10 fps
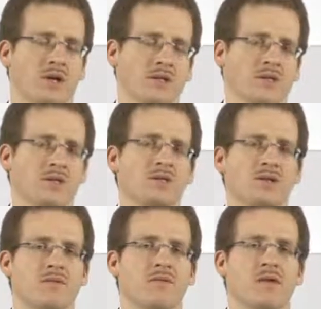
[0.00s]

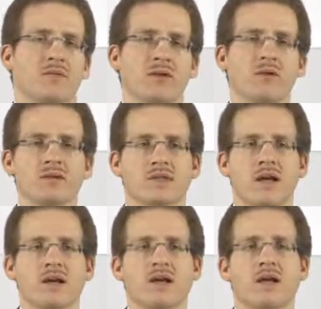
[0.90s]
execution environment looks
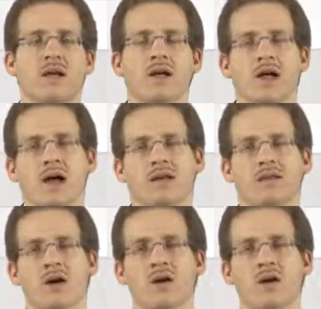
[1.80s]
like, and